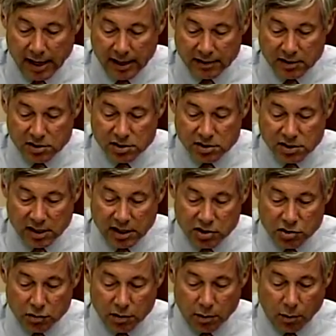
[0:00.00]
And this is an
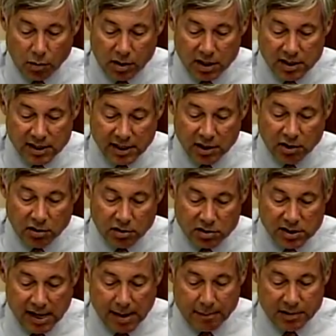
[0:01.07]
issue that we'll continue to
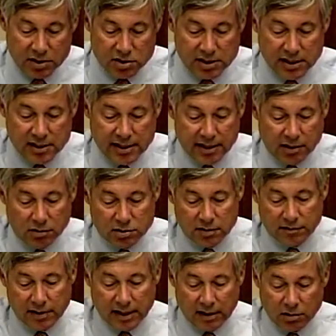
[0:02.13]
examine as details
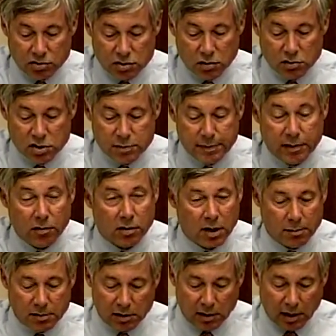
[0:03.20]
of the Yellowstone spill
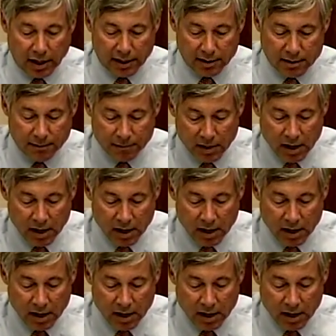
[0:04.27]
come to light.